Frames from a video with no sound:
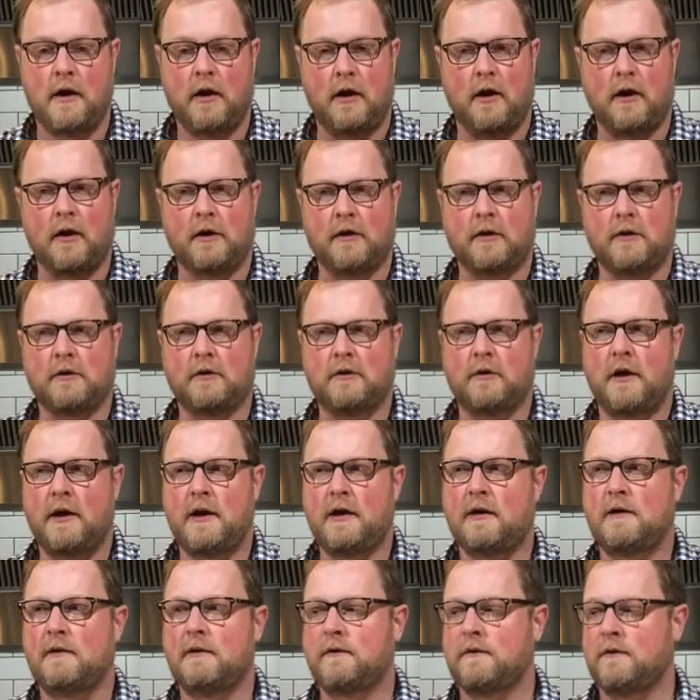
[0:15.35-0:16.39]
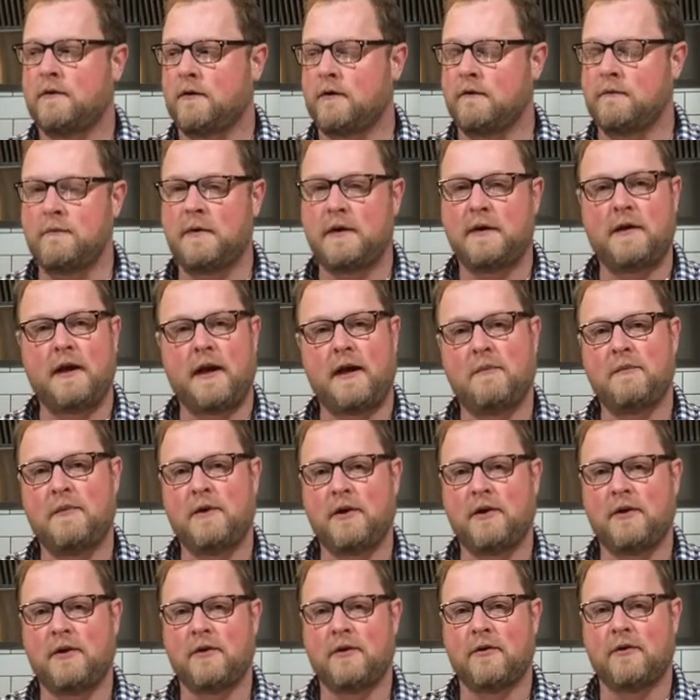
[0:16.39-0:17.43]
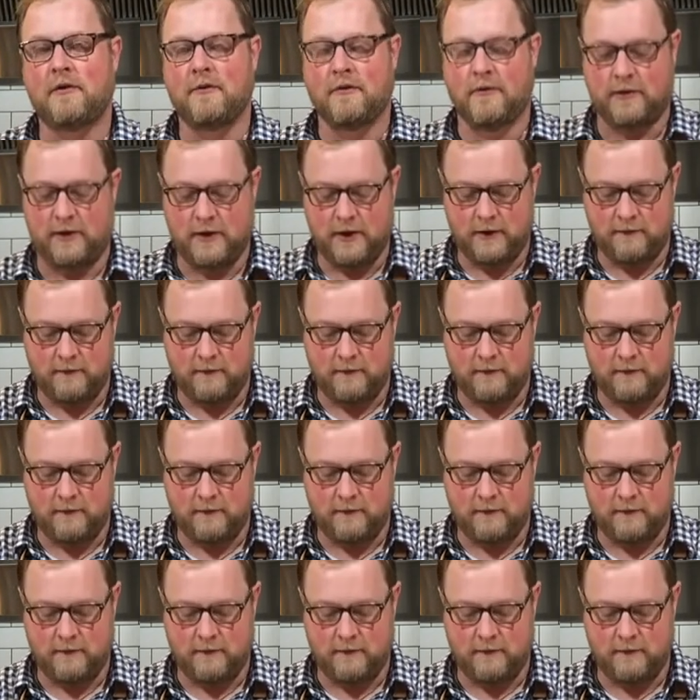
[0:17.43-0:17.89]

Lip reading: a great sort of midday meal or